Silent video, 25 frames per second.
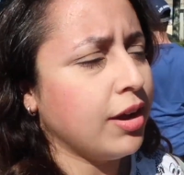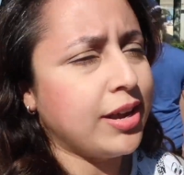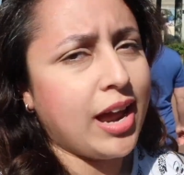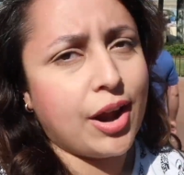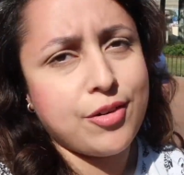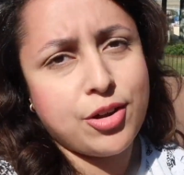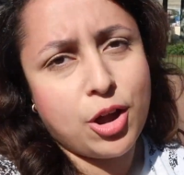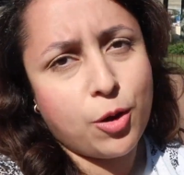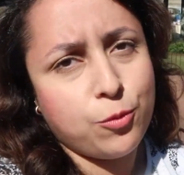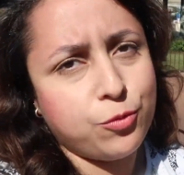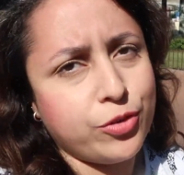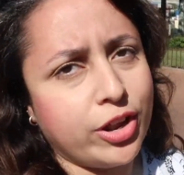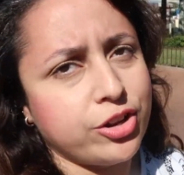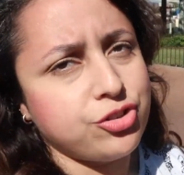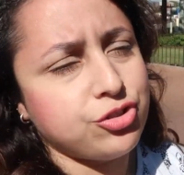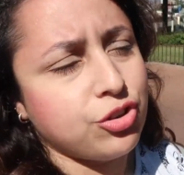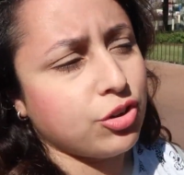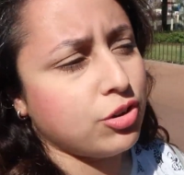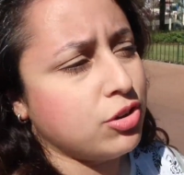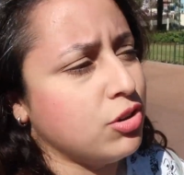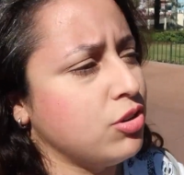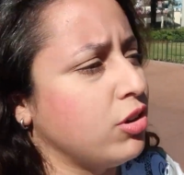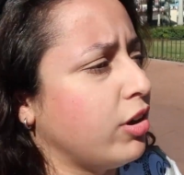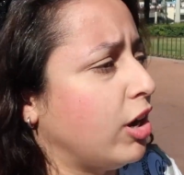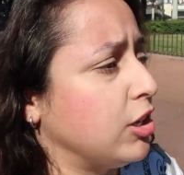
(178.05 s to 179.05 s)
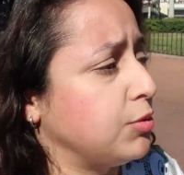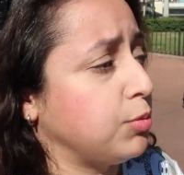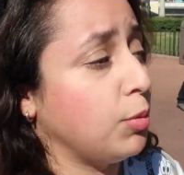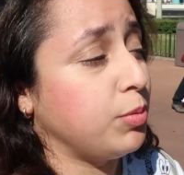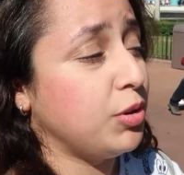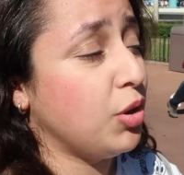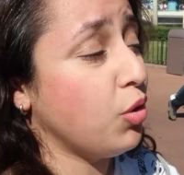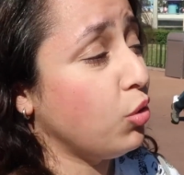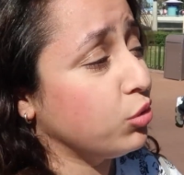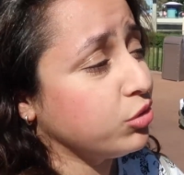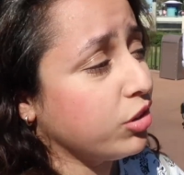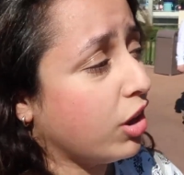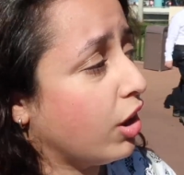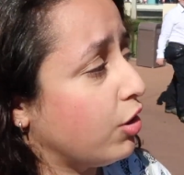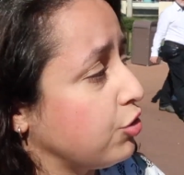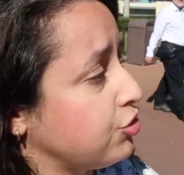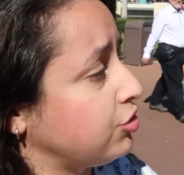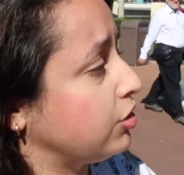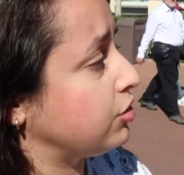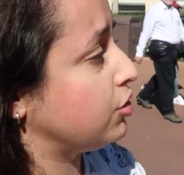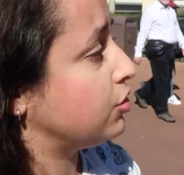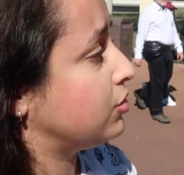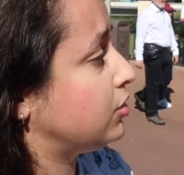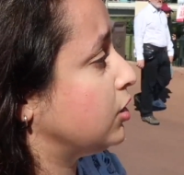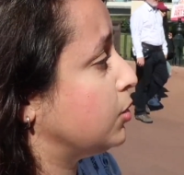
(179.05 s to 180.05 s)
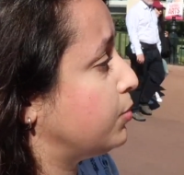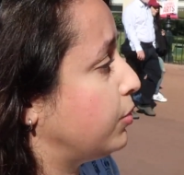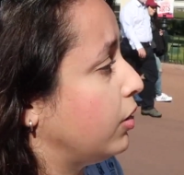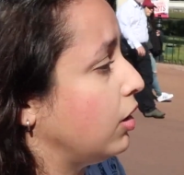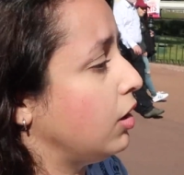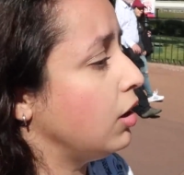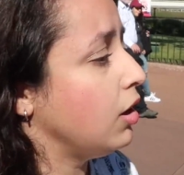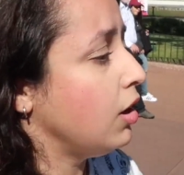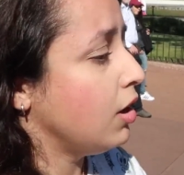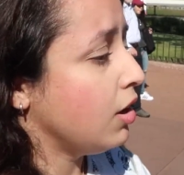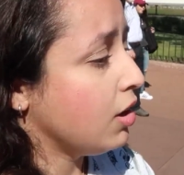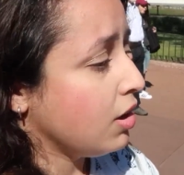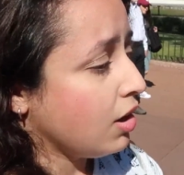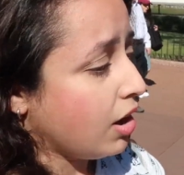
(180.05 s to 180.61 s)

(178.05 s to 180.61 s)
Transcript: Carrie Hope Fletcher, who you guys probably all know, she's a YouTuber